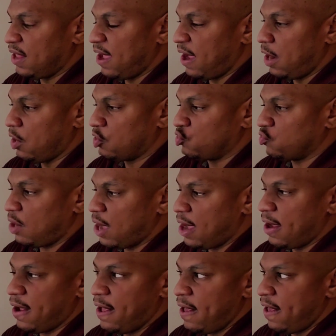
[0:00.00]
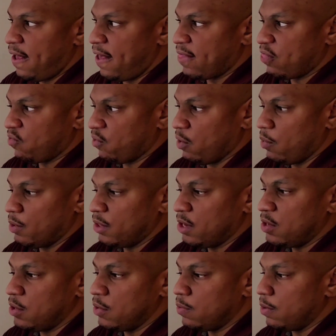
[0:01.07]
let it air dry and throw in
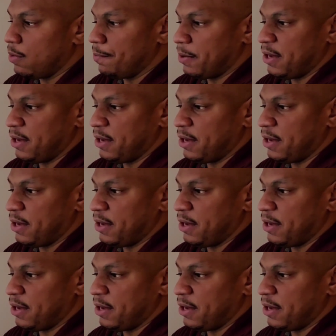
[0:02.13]
the new one.